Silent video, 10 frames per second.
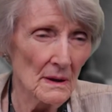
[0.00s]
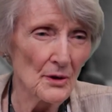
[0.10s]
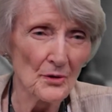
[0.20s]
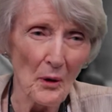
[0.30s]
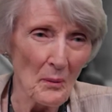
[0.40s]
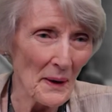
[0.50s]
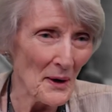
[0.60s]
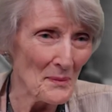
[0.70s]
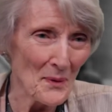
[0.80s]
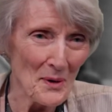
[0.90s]
You know about
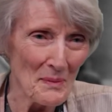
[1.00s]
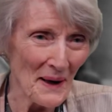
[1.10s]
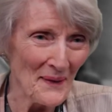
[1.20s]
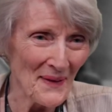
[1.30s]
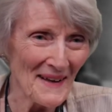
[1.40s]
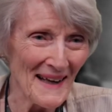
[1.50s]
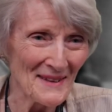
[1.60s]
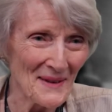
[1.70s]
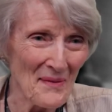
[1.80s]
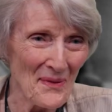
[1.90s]
it more about it well, than I
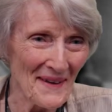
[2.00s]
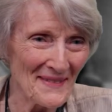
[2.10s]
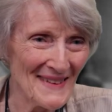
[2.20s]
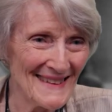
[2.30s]
do. I, I think.